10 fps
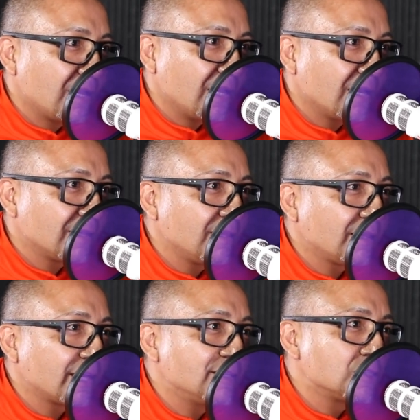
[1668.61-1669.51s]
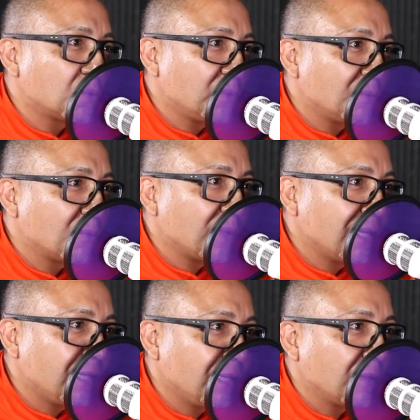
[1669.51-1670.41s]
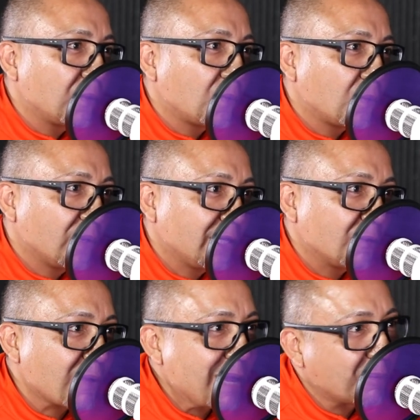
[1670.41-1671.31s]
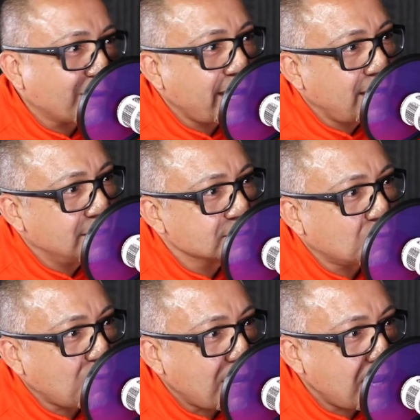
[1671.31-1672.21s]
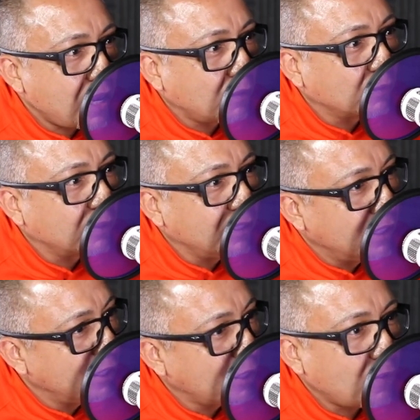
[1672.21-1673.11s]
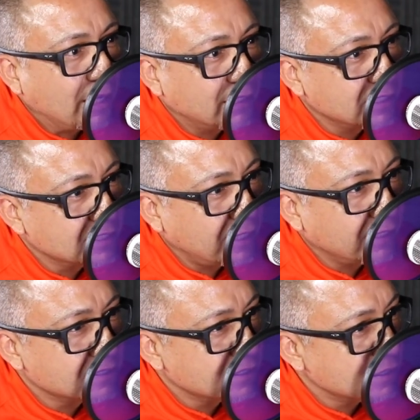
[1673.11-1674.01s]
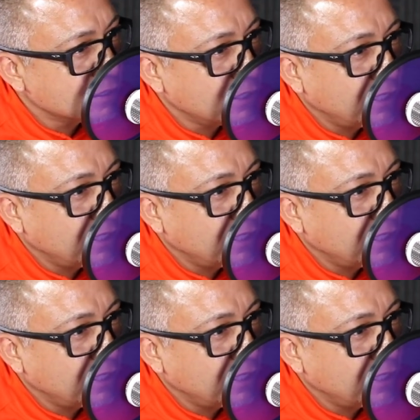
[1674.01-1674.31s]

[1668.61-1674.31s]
And I think that until we really, really wrap our hands around the inequalities that exist